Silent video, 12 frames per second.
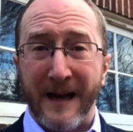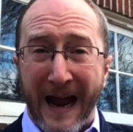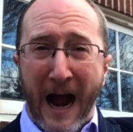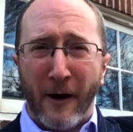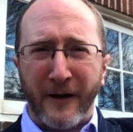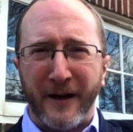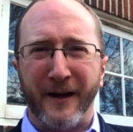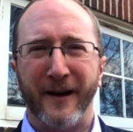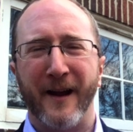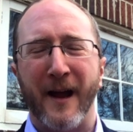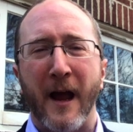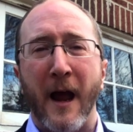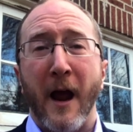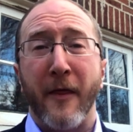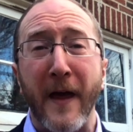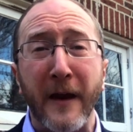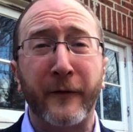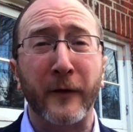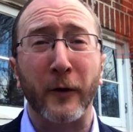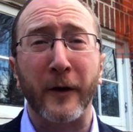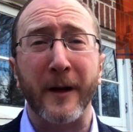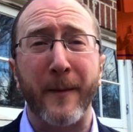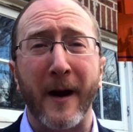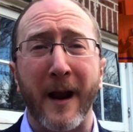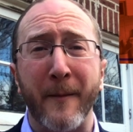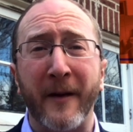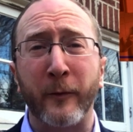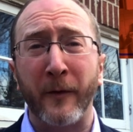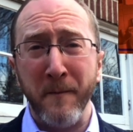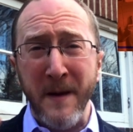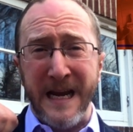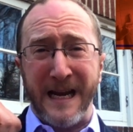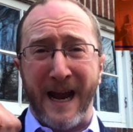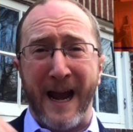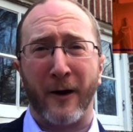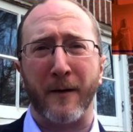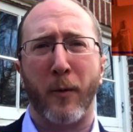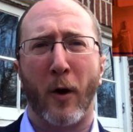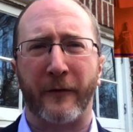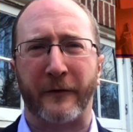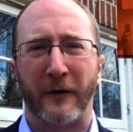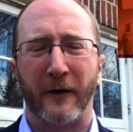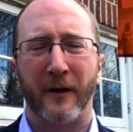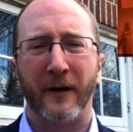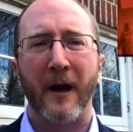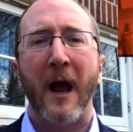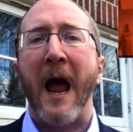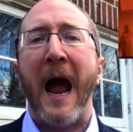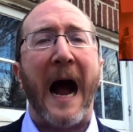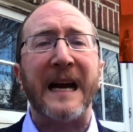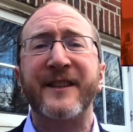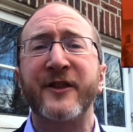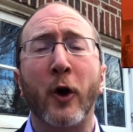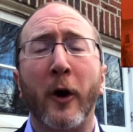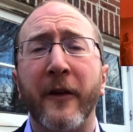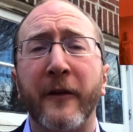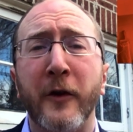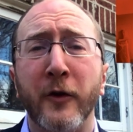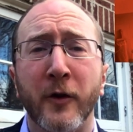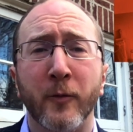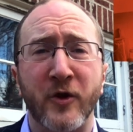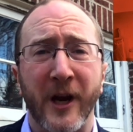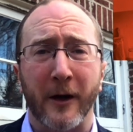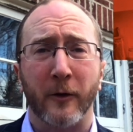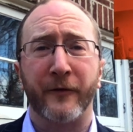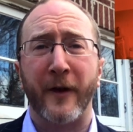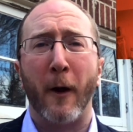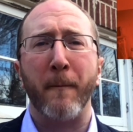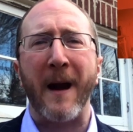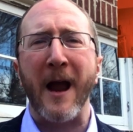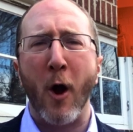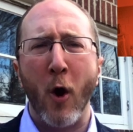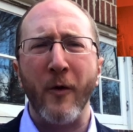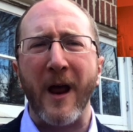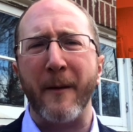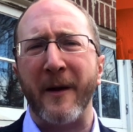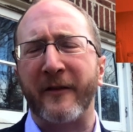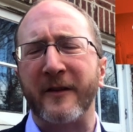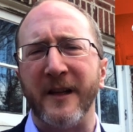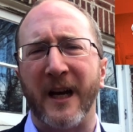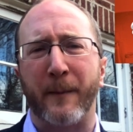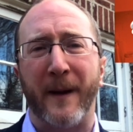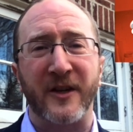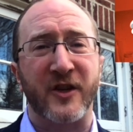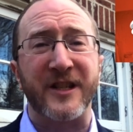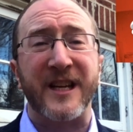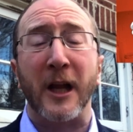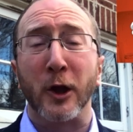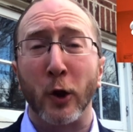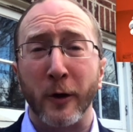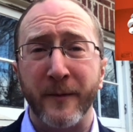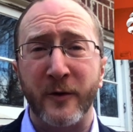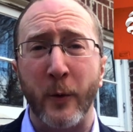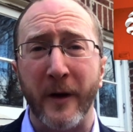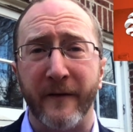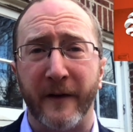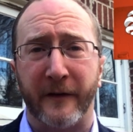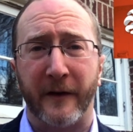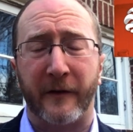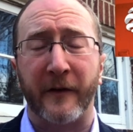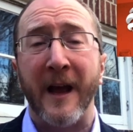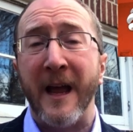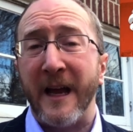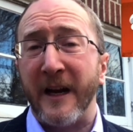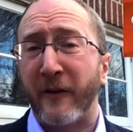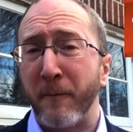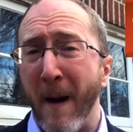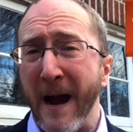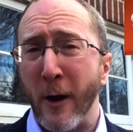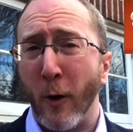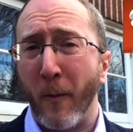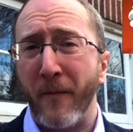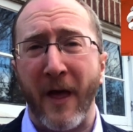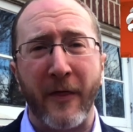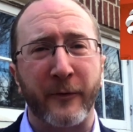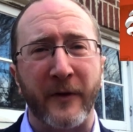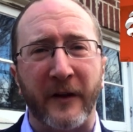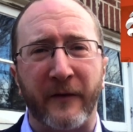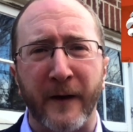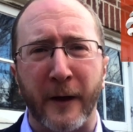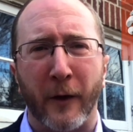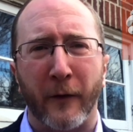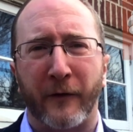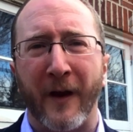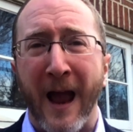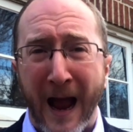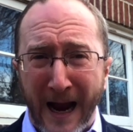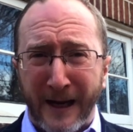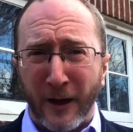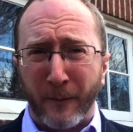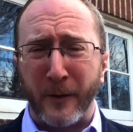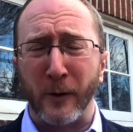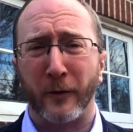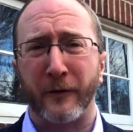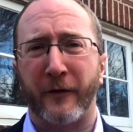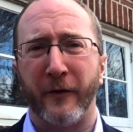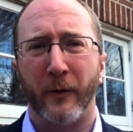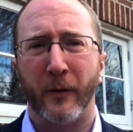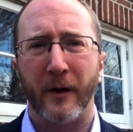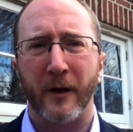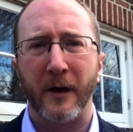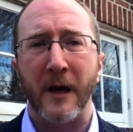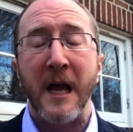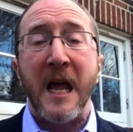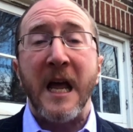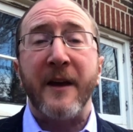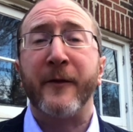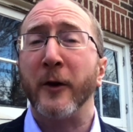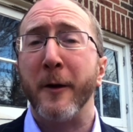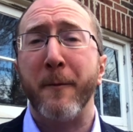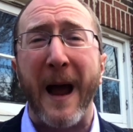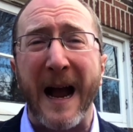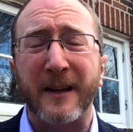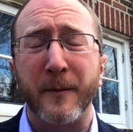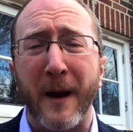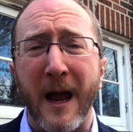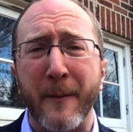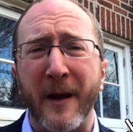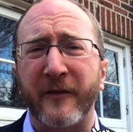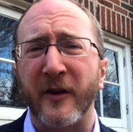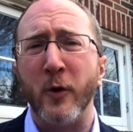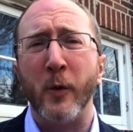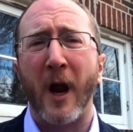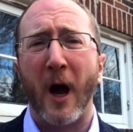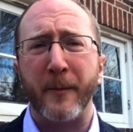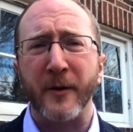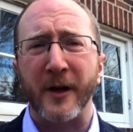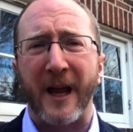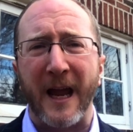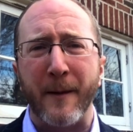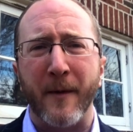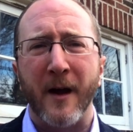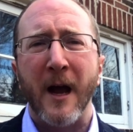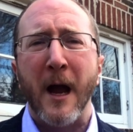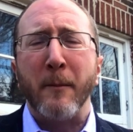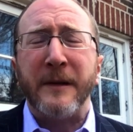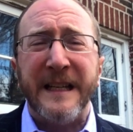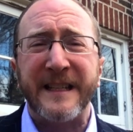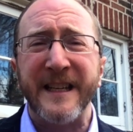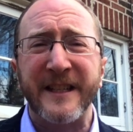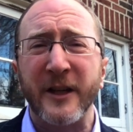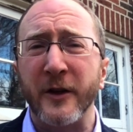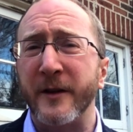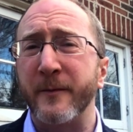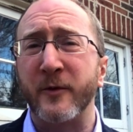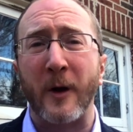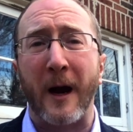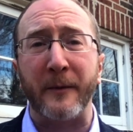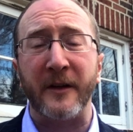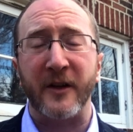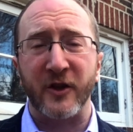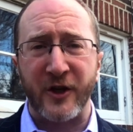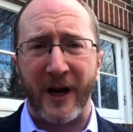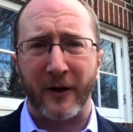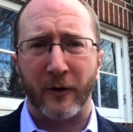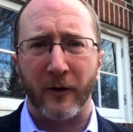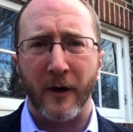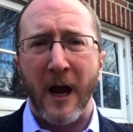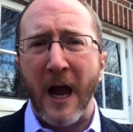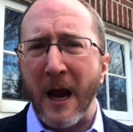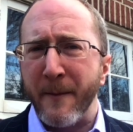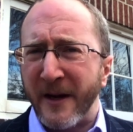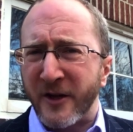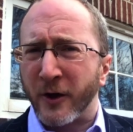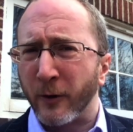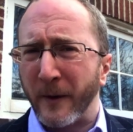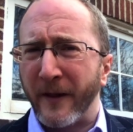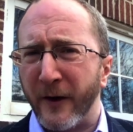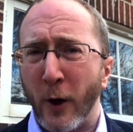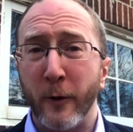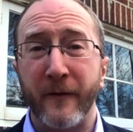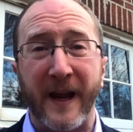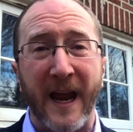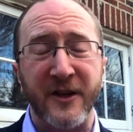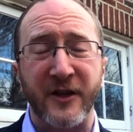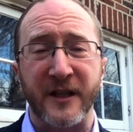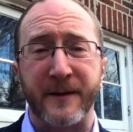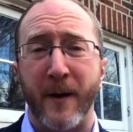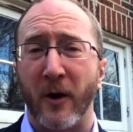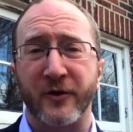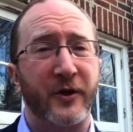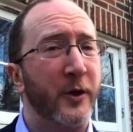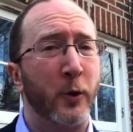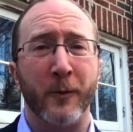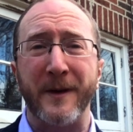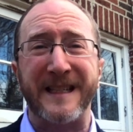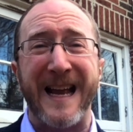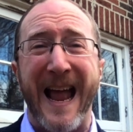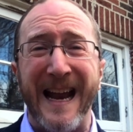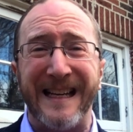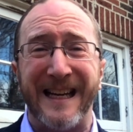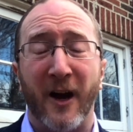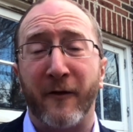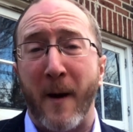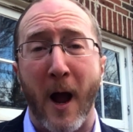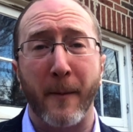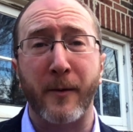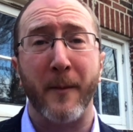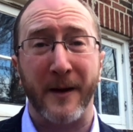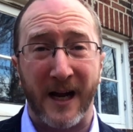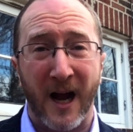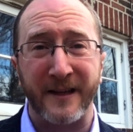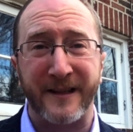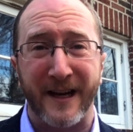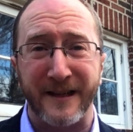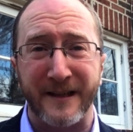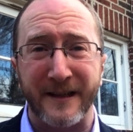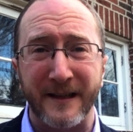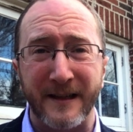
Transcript: Howdy! Thanks for learning about MS with me, Aaron Boster. I started this YouTube channel to help my own MS clinic patients learn between visits, and it's my hope that through these videos, I can help you learn too. If you're impacted by MS and you want to up your game, please consider subscribing to the channel, and make sure to ring the notifications bell so you don't miss any of my upcoming content.